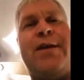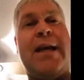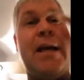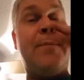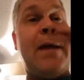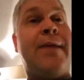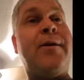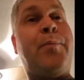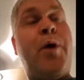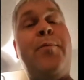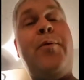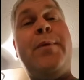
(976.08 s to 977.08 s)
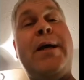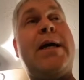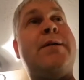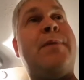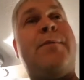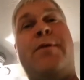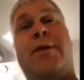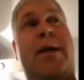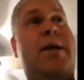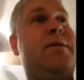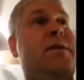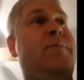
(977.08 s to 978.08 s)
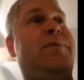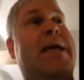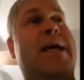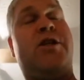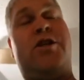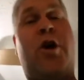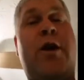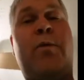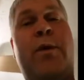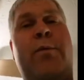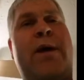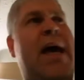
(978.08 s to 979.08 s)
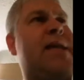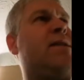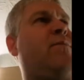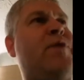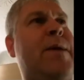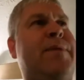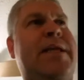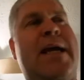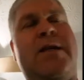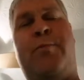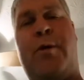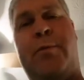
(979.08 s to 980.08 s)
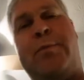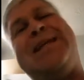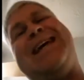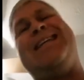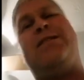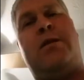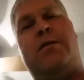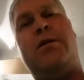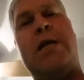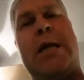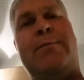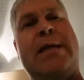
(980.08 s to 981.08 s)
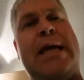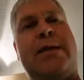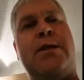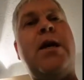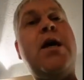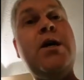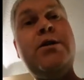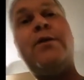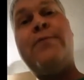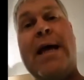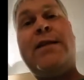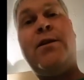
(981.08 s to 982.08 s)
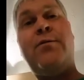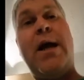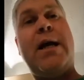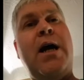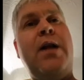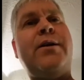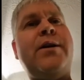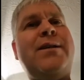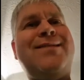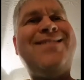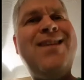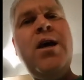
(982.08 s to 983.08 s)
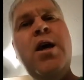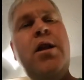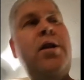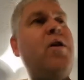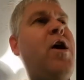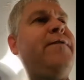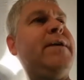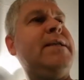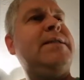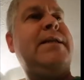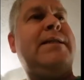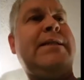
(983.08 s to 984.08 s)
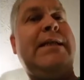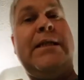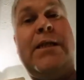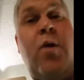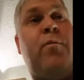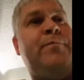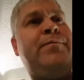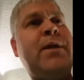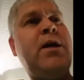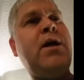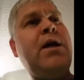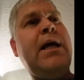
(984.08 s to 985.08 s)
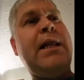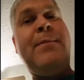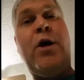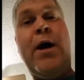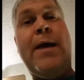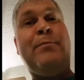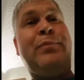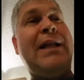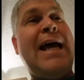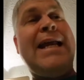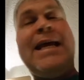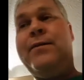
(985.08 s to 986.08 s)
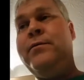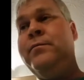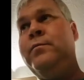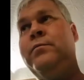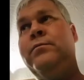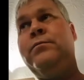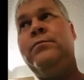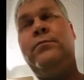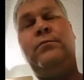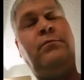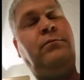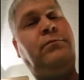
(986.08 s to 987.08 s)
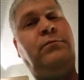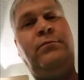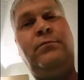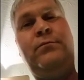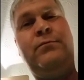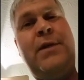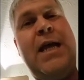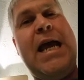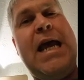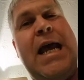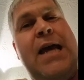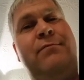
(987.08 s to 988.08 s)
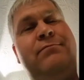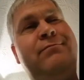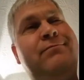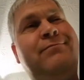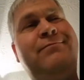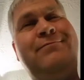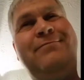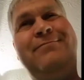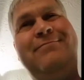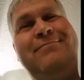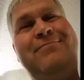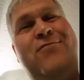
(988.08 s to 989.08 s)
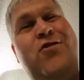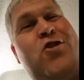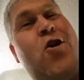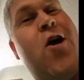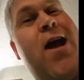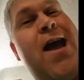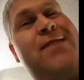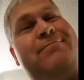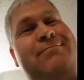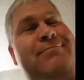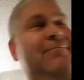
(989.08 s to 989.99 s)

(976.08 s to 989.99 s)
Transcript: thickened up. Now they're purple because remember the potatoes starting with it, we had some red potatoes, purple potatoes, and yellow potatoes. So that's the right color. It's just a little off in consistency. So let me go ahead and plate it. Eat it. Enjoy it.